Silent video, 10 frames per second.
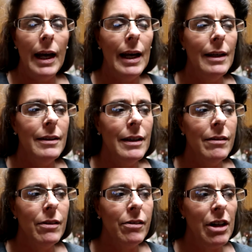and
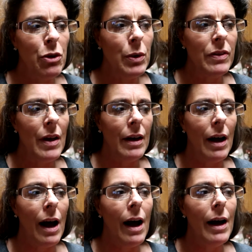it's a secret
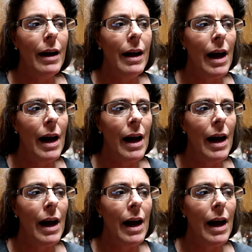that I